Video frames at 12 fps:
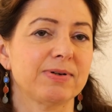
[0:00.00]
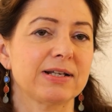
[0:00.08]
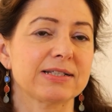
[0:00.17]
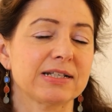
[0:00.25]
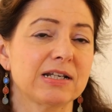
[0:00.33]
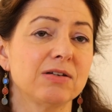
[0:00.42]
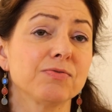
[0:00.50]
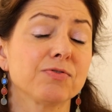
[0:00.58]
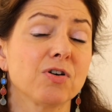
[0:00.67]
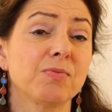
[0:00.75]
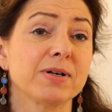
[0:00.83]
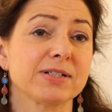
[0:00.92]
well as other
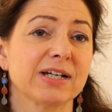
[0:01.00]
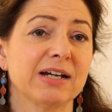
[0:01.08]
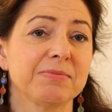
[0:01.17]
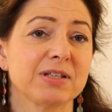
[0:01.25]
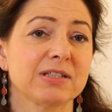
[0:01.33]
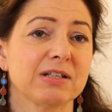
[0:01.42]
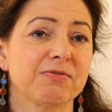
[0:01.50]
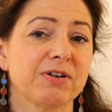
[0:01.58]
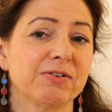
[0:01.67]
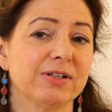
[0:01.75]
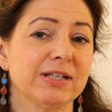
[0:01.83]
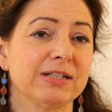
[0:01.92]
lymphoma types is a
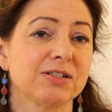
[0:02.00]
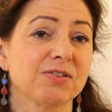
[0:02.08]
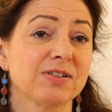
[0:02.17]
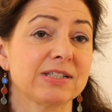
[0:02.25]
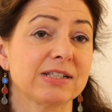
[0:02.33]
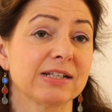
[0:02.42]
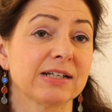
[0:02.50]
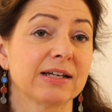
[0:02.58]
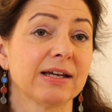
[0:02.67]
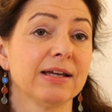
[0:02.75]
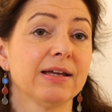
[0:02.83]
very interesting